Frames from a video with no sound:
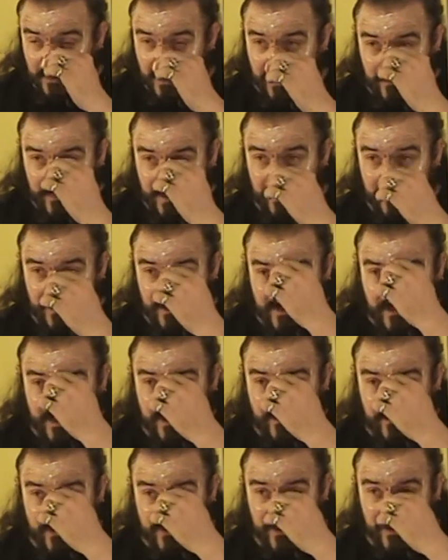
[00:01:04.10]
lot better than
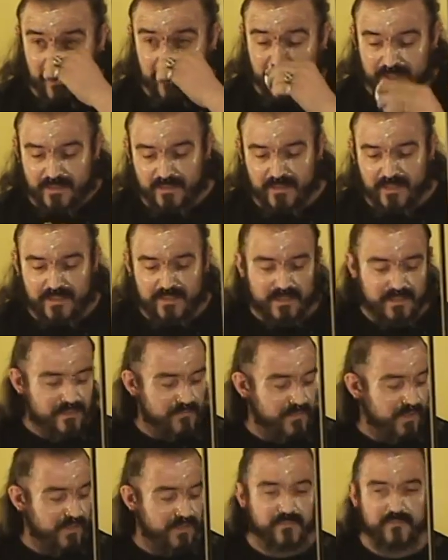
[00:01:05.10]
if you just try to latex
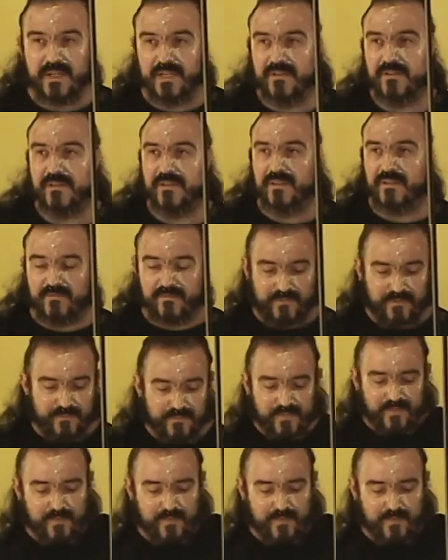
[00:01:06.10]
them on by yourself.